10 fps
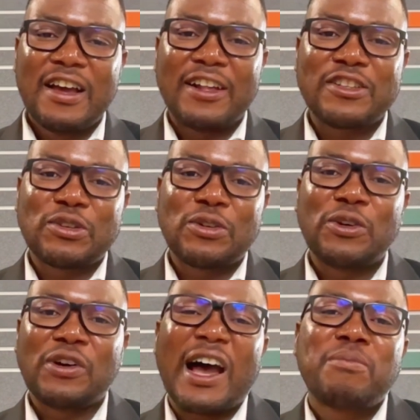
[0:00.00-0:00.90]
And
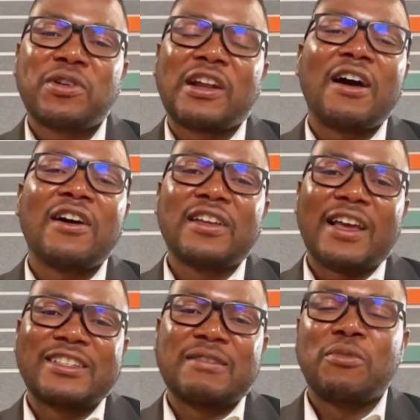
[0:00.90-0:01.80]
so hybrid cloud
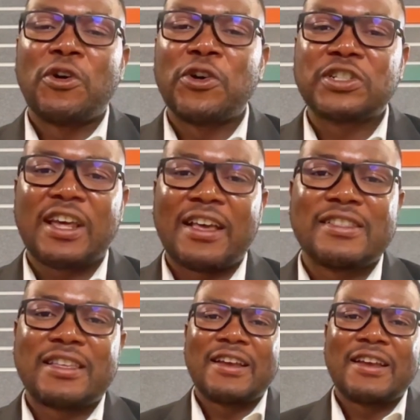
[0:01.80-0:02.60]
has emerged as